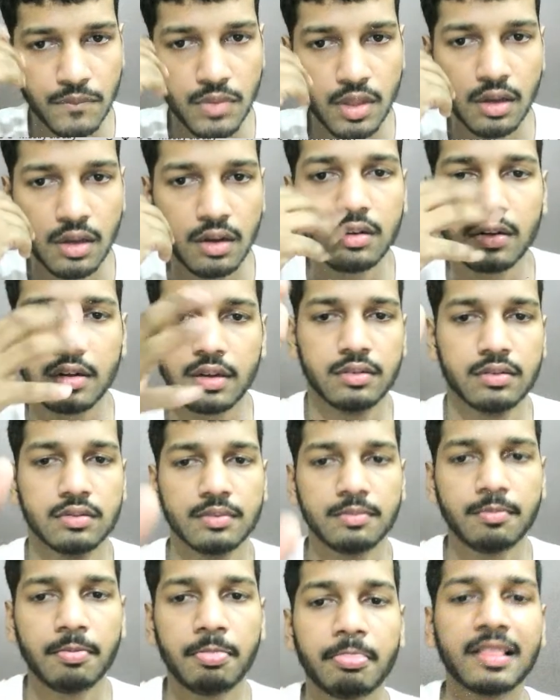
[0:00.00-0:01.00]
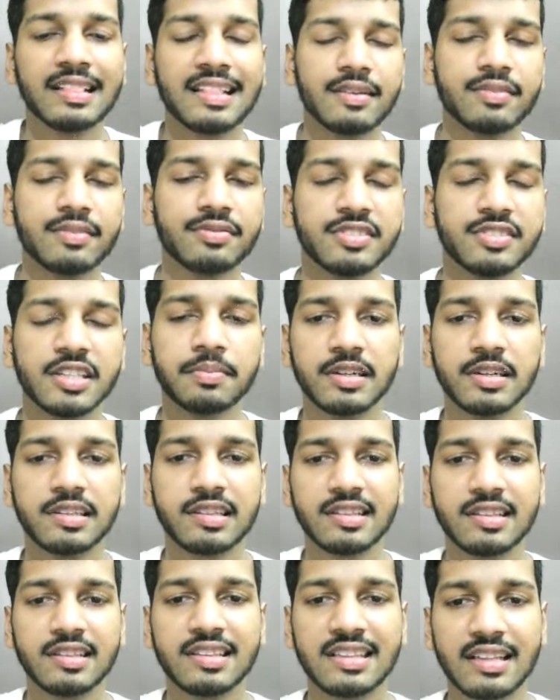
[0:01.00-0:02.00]
Okay, instead of the
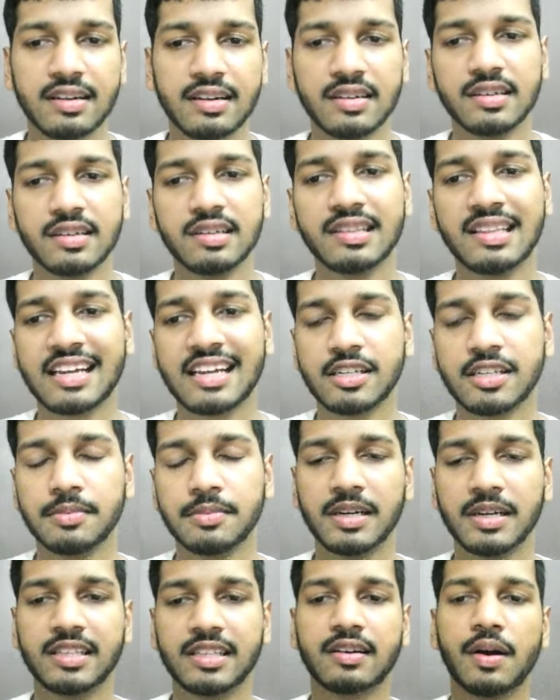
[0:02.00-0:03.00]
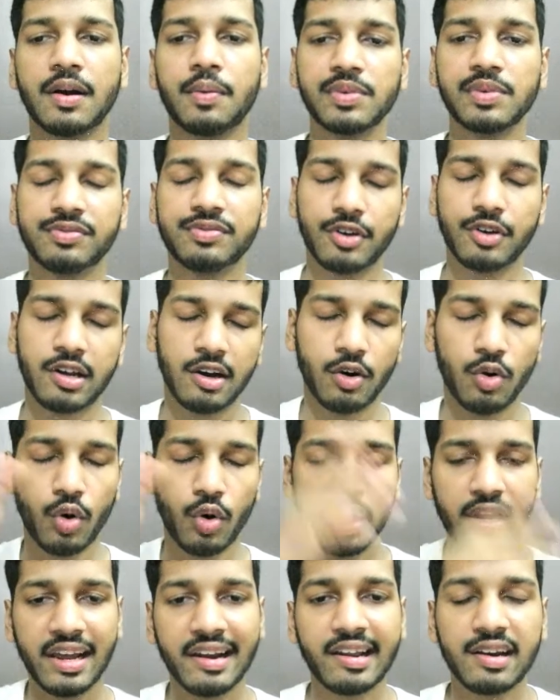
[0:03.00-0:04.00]
persons selected by the company for a
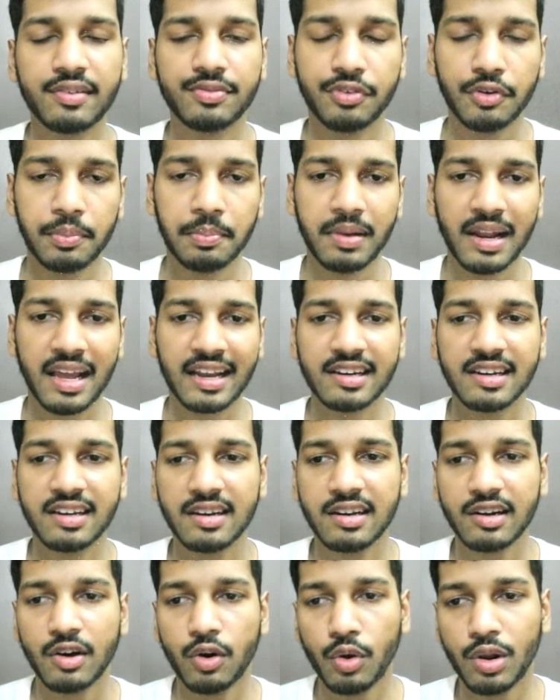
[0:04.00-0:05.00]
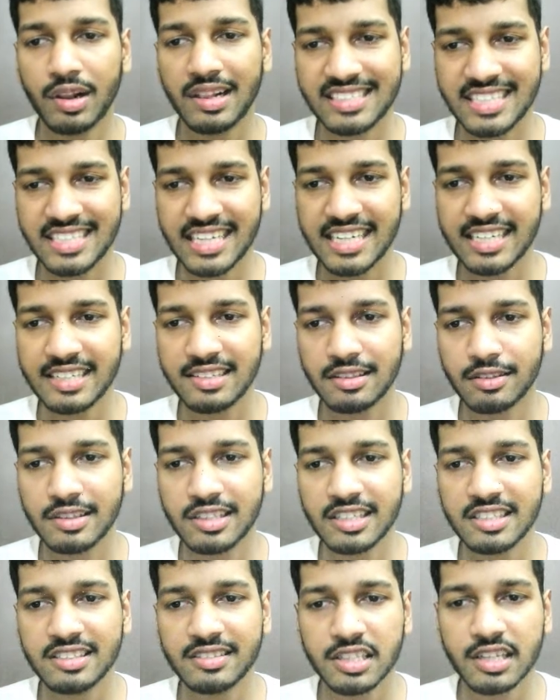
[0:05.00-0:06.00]
whole area, for like a whole state. So
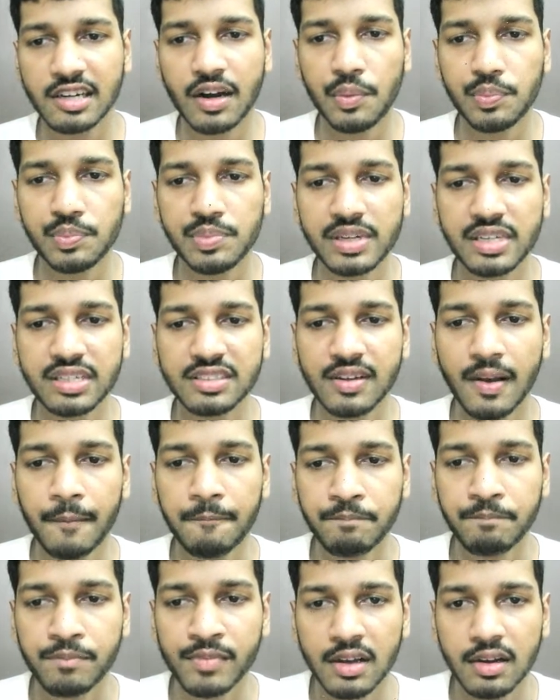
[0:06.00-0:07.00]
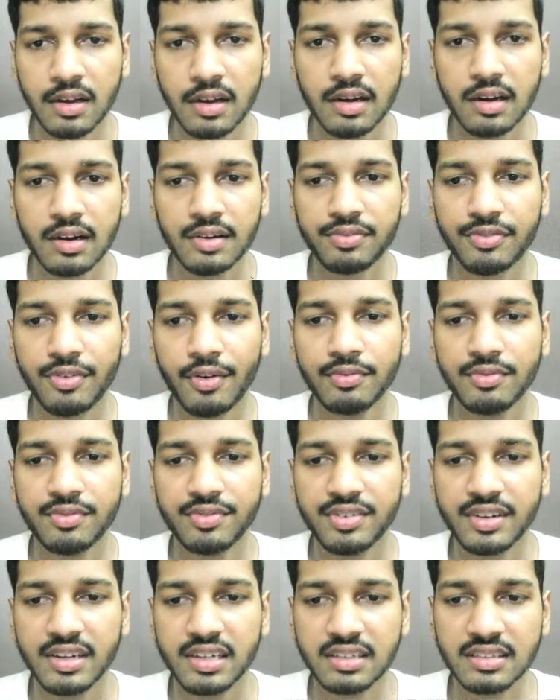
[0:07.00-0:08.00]
these were the companies
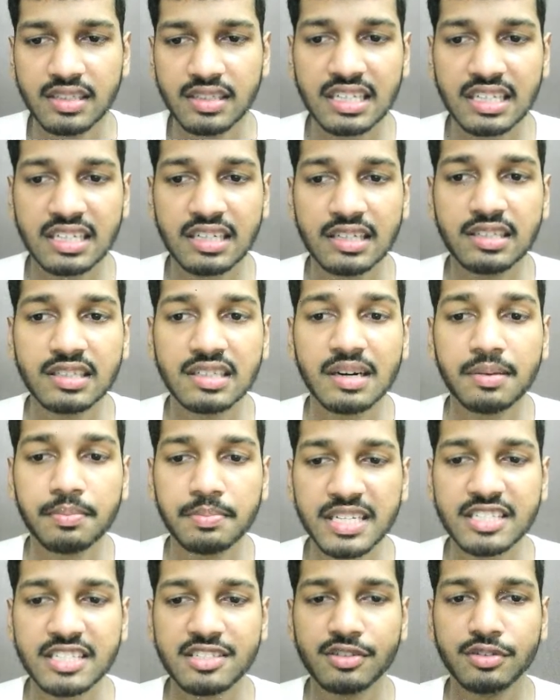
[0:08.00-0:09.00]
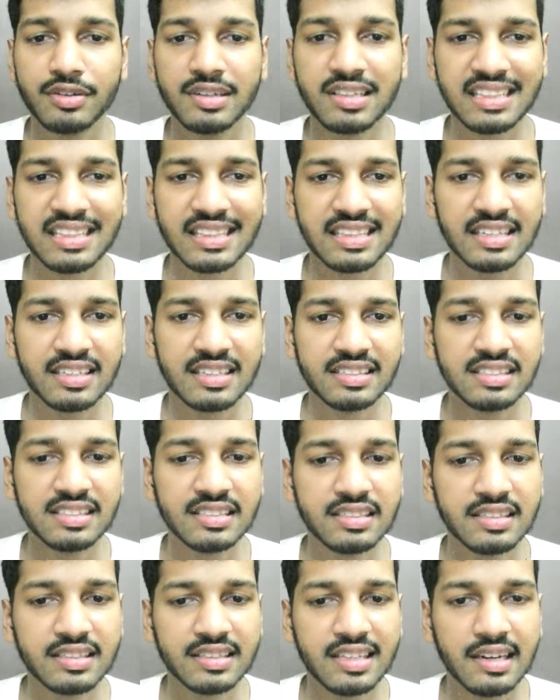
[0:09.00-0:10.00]
companies goods,
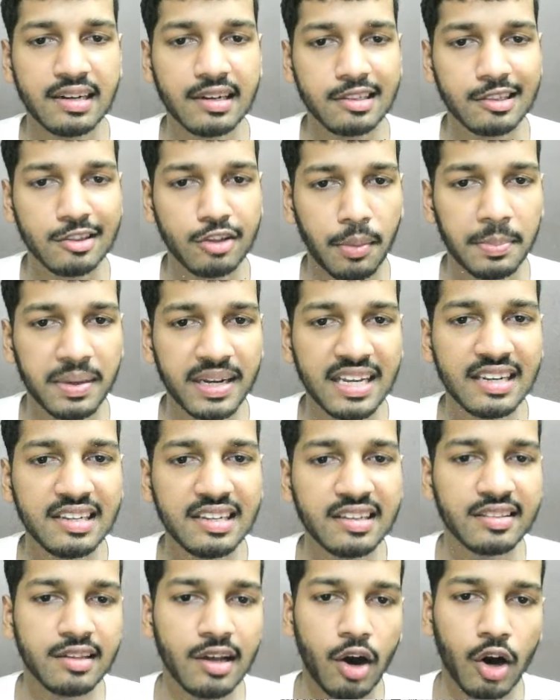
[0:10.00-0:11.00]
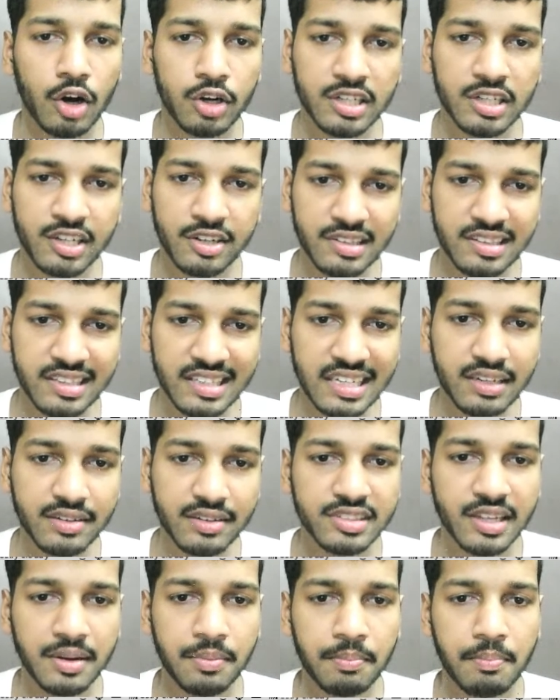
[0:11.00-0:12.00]
their shop daily and the order
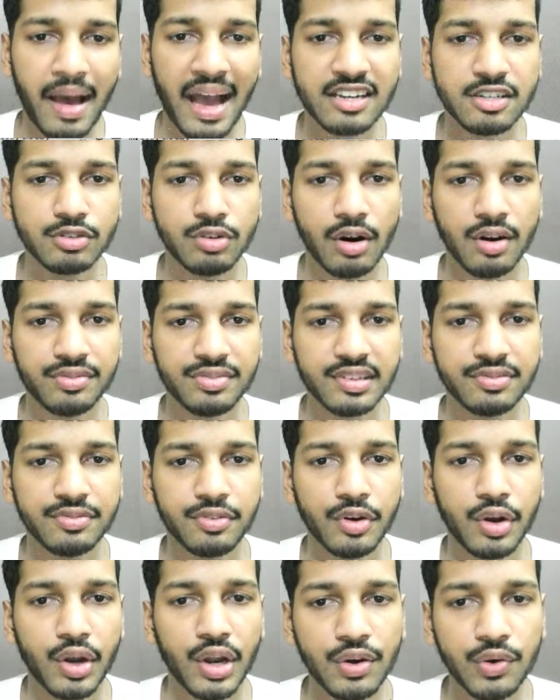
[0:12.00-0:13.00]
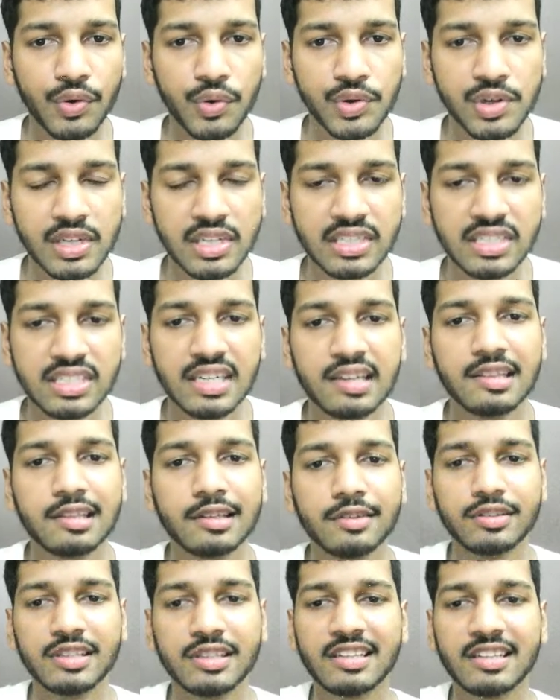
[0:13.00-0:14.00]
received, then back to office for due.
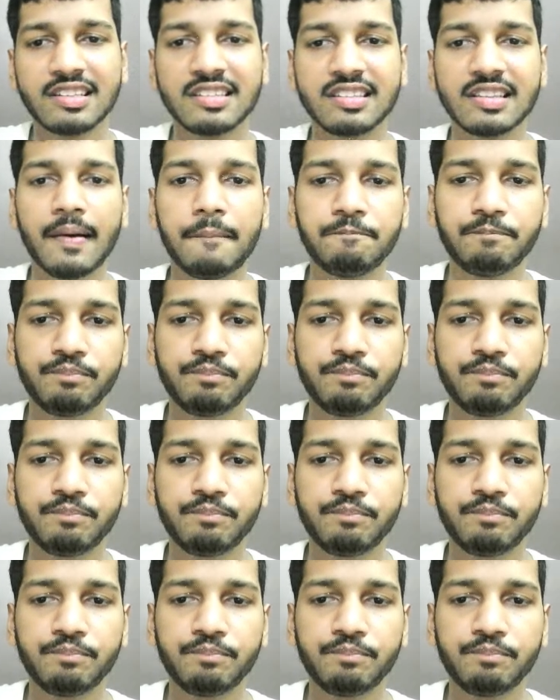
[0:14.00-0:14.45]
So this is the